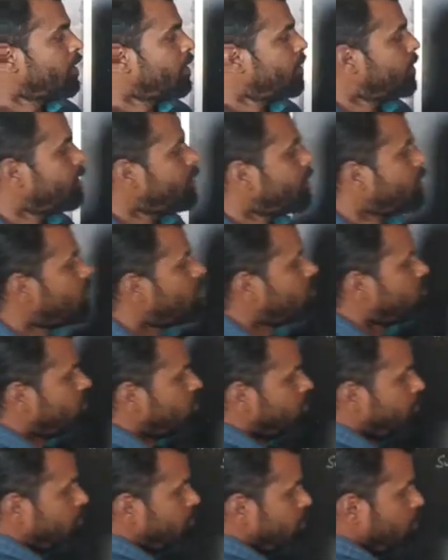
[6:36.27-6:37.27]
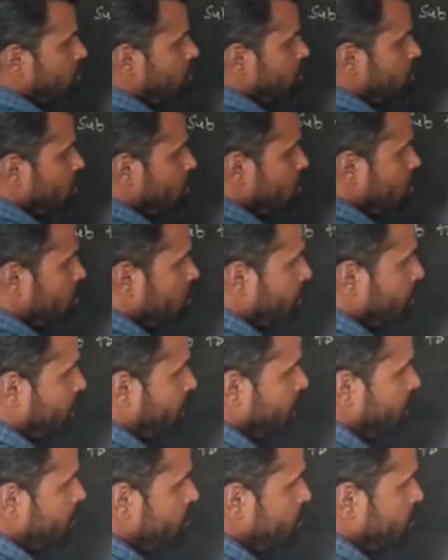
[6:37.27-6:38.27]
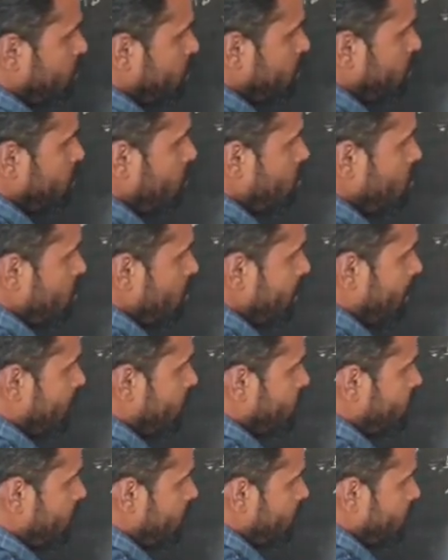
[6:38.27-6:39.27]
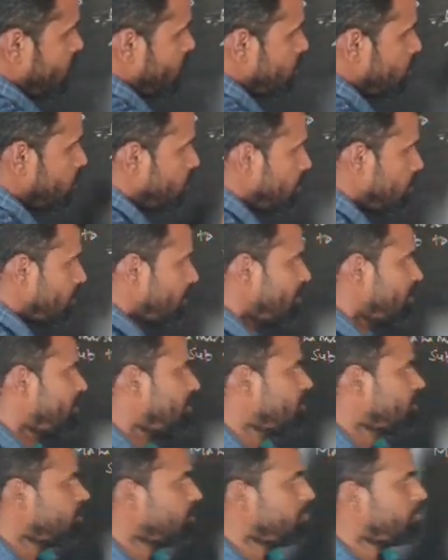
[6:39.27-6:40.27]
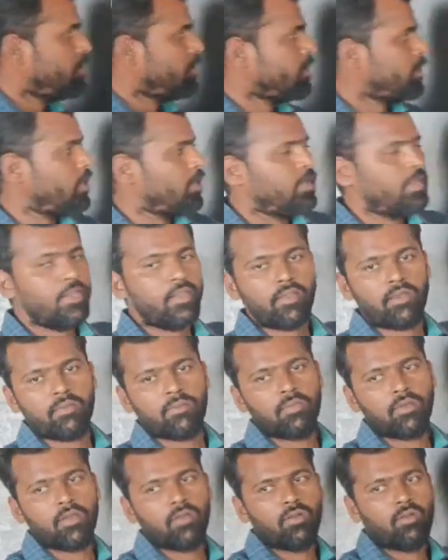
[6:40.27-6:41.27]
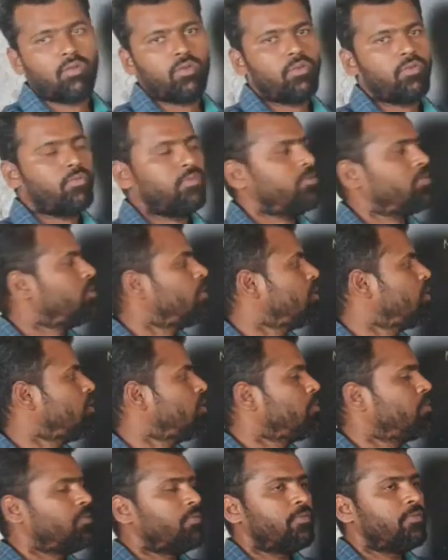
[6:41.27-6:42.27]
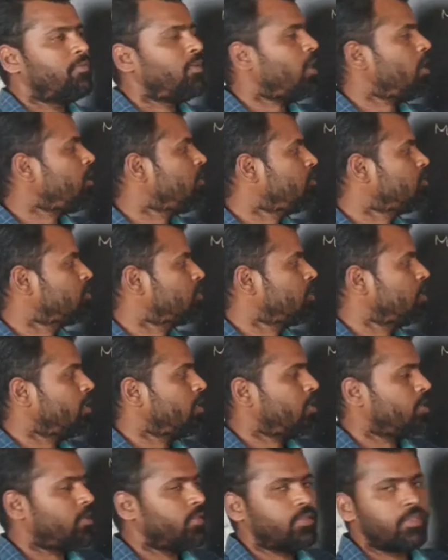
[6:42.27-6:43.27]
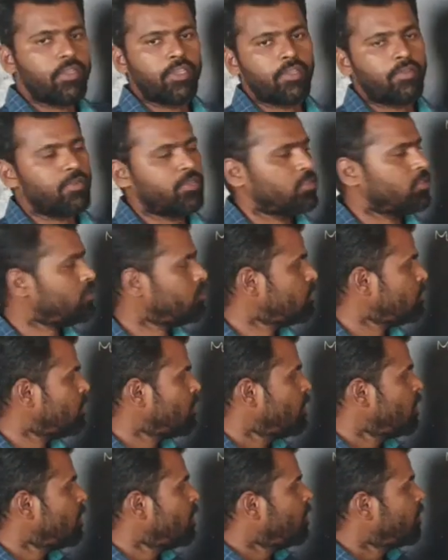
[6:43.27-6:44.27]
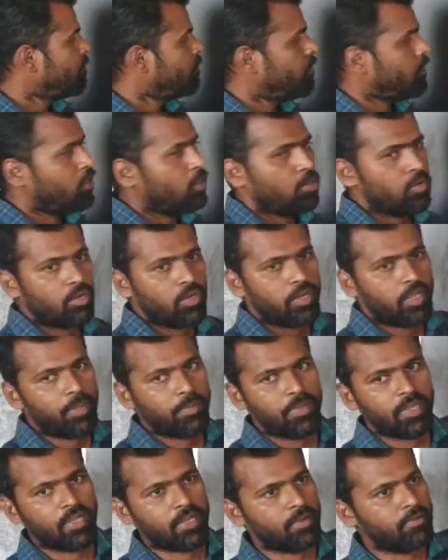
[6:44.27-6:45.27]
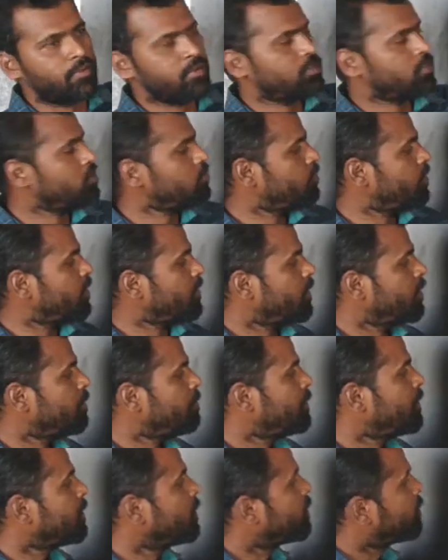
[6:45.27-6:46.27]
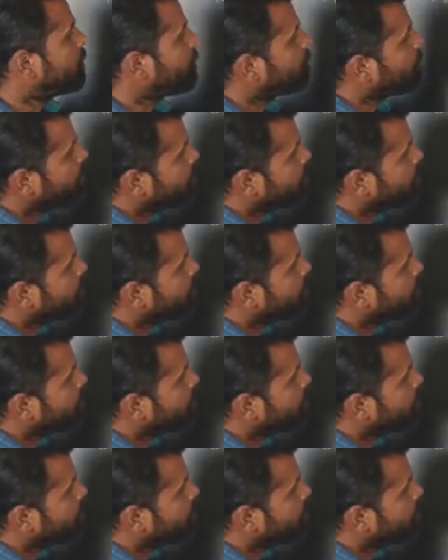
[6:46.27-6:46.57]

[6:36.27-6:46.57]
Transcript: And here also we can use 0 s1. It doesn't make any values here in the equations. For naming conventions we are keeping it.